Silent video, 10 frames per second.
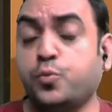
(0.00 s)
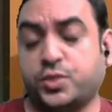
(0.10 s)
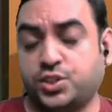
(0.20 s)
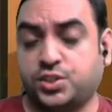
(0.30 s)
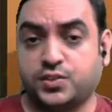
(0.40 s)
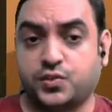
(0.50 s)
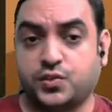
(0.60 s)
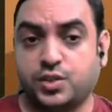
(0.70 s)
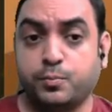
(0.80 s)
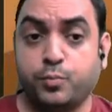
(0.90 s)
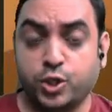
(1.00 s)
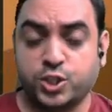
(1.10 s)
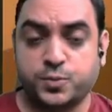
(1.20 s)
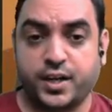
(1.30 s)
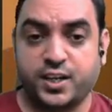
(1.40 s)
positions. Bull
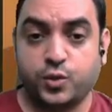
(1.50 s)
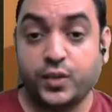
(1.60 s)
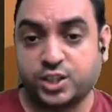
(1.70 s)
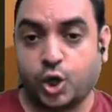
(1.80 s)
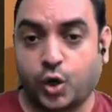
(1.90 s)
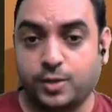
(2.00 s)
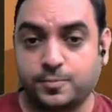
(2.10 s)
spread with call.